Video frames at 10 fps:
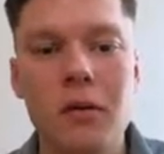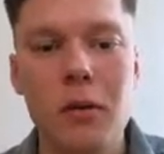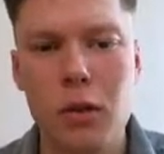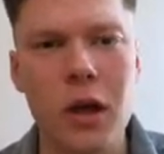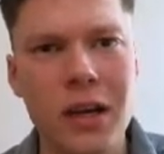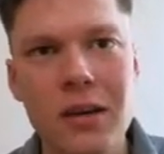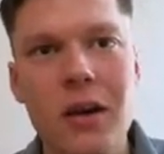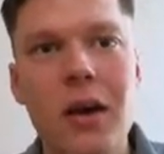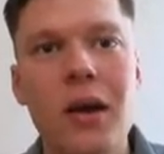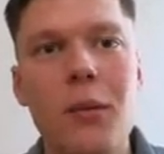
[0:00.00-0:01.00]
thing,
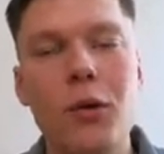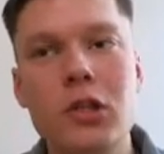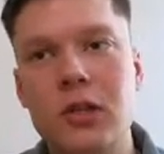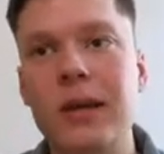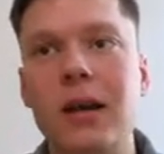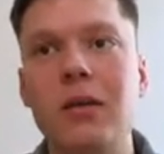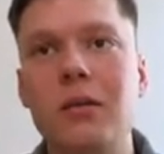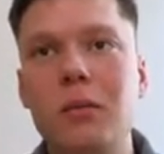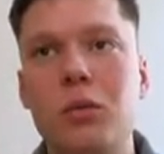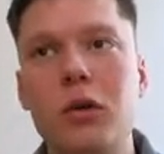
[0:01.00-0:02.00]
which
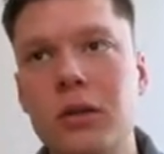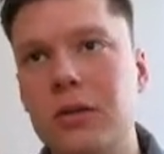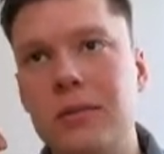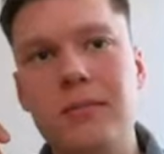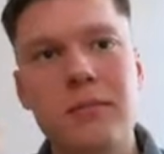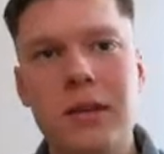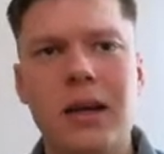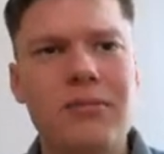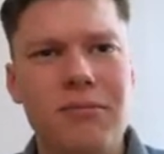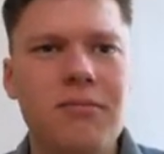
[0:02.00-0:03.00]
then would, like,
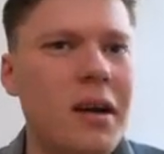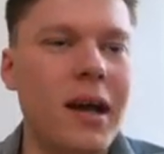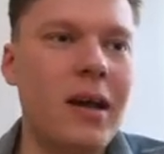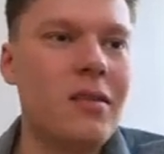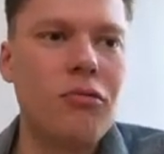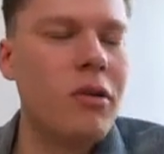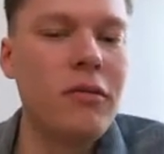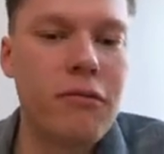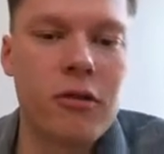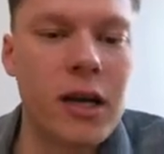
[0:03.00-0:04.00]
I guess,
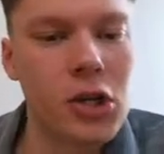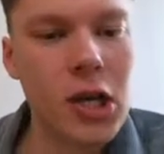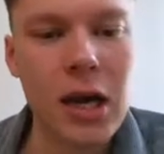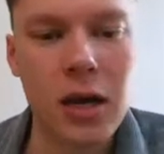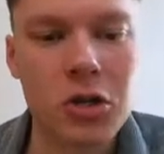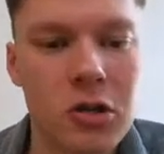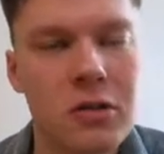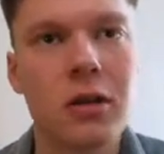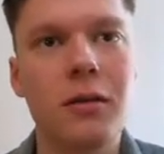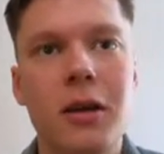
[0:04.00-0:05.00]
refresh caches
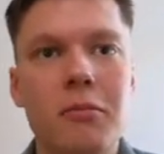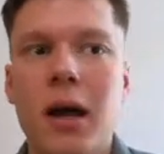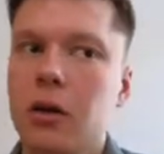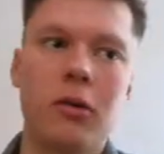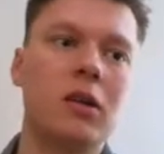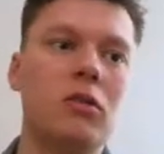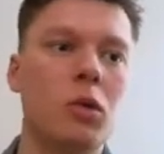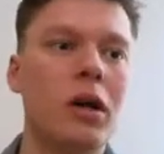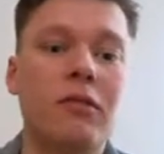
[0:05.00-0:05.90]
in macOS or whatever.